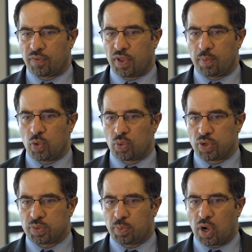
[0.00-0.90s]
of them who
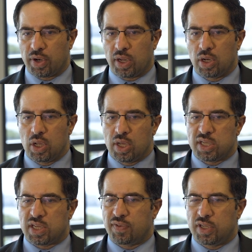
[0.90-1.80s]
responded,
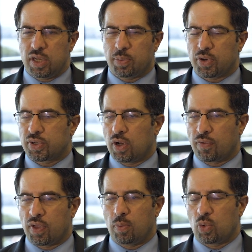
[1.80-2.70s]
17%
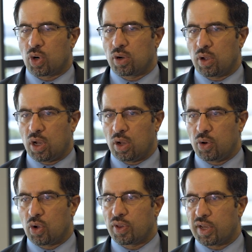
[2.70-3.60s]
of them were
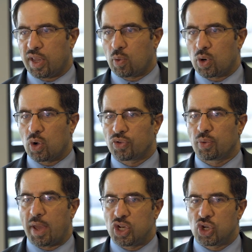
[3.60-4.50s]
known that they were also
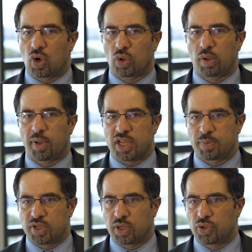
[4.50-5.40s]
managing only
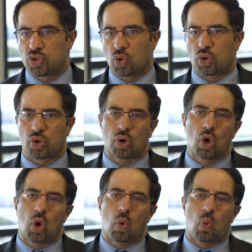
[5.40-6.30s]
plasma cell disorder,
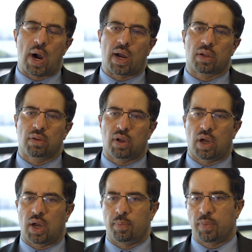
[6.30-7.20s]
while
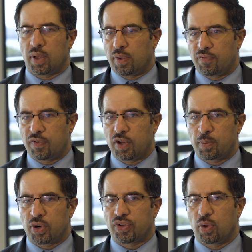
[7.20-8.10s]

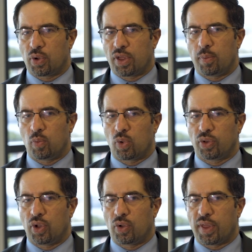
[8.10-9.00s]
50% of them were
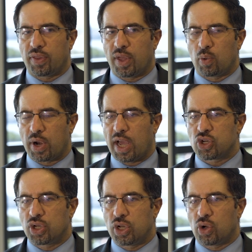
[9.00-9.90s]
known that they were
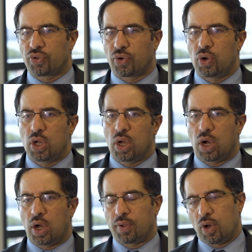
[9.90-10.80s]
actually also
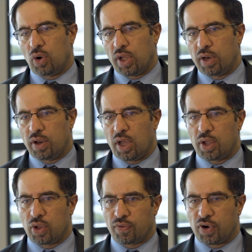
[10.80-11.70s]
in
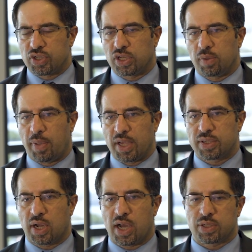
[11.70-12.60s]

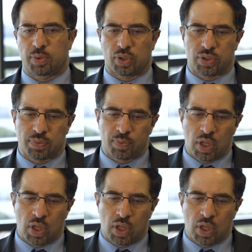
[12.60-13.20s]
university-based hospitals.